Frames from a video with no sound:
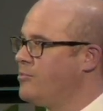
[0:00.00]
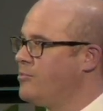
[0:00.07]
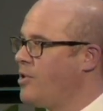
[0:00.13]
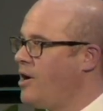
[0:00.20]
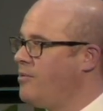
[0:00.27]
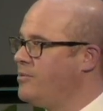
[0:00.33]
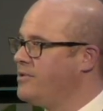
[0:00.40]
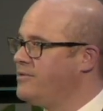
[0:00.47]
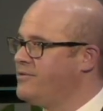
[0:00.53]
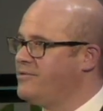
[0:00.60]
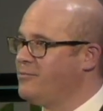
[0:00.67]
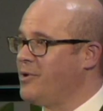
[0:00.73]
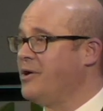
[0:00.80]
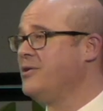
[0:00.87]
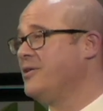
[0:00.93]
Probably,
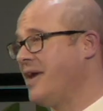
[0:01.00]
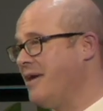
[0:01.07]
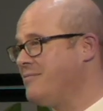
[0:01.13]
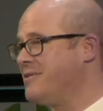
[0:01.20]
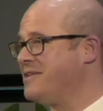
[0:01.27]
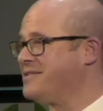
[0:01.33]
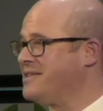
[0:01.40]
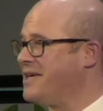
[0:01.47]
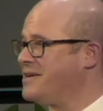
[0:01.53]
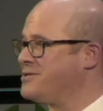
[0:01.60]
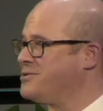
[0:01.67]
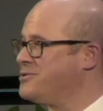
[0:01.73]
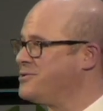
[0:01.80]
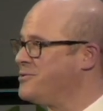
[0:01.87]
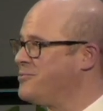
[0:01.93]
well, you came to this
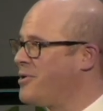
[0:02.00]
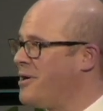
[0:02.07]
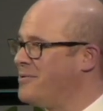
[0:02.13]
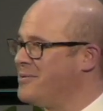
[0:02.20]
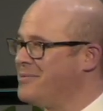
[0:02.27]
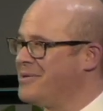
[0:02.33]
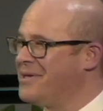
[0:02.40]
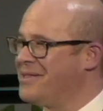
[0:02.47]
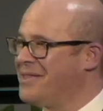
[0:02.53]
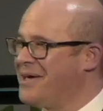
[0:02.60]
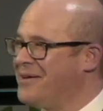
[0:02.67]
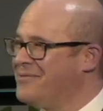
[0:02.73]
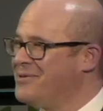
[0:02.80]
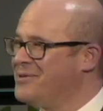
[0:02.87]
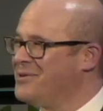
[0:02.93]
lecture, so probably a
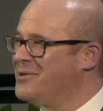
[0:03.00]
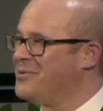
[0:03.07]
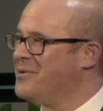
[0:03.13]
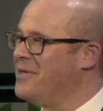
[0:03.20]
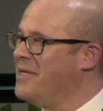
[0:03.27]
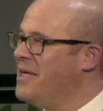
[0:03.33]
lot of you do.